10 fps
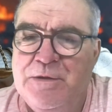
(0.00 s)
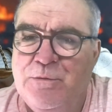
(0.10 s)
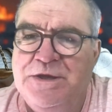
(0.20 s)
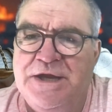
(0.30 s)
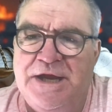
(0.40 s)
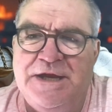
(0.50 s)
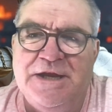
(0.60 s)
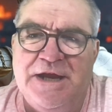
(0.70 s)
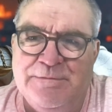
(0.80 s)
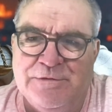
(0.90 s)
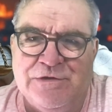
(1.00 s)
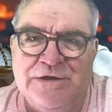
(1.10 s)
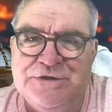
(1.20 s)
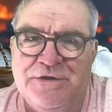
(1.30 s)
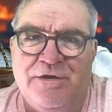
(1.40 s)
We need
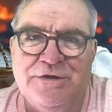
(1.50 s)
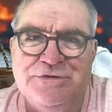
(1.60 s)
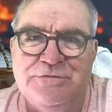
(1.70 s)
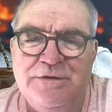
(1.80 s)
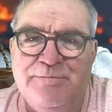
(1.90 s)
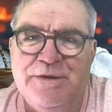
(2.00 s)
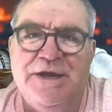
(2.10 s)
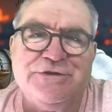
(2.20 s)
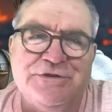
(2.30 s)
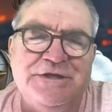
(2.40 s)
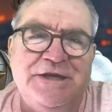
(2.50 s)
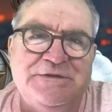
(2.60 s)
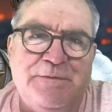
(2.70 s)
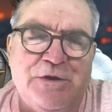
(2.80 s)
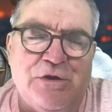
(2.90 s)
immigration, Nigel, but it just needs
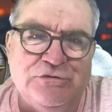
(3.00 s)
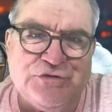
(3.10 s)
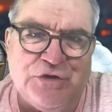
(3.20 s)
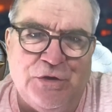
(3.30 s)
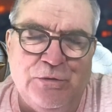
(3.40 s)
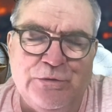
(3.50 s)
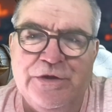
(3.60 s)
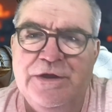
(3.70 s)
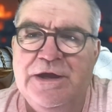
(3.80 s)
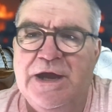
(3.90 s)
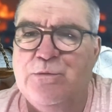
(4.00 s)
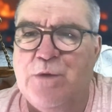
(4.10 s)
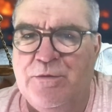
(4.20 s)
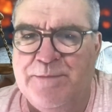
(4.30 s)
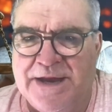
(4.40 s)
to be controlled and
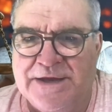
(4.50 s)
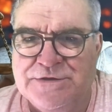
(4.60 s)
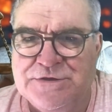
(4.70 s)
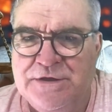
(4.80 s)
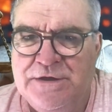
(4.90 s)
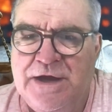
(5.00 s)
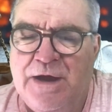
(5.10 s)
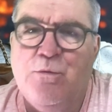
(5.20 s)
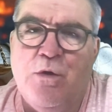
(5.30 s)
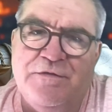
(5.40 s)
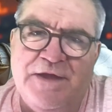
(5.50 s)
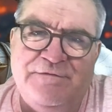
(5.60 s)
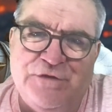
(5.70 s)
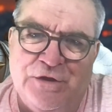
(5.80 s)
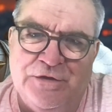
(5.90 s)
well managed. And what
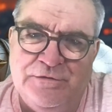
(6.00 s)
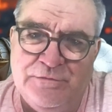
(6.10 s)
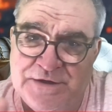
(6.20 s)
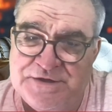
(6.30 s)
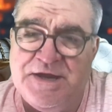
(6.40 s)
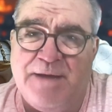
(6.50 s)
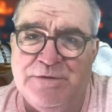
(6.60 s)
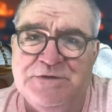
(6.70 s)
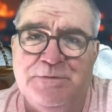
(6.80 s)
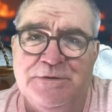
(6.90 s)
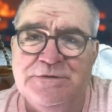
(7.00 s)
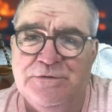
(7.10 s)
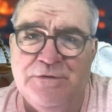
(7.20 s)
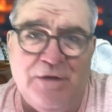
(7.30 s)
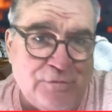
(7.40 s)
they've done, the establishment
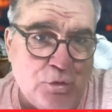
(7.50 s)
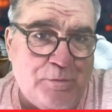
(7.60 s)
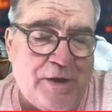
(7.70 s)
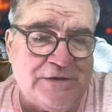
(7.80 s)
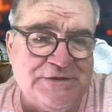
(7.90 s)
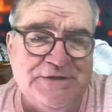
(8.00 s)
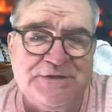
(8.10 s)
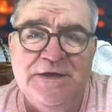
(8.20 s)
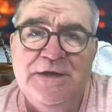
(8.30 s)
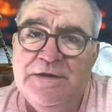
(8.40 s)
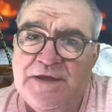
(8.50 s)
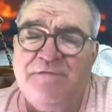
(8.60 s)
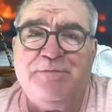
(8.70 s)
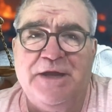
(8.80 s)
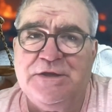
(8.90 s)
of all parties,
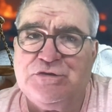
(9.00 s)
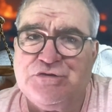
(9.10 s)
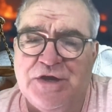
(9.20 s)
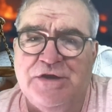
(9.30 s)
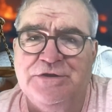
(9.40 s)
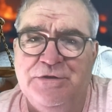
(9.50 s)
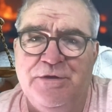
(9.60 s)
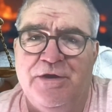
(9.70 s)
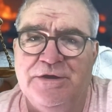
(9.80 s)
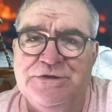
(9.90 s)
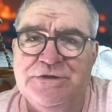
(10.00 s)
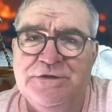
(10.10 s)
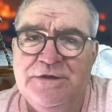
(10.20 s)
they've played a trick on you, Nigel.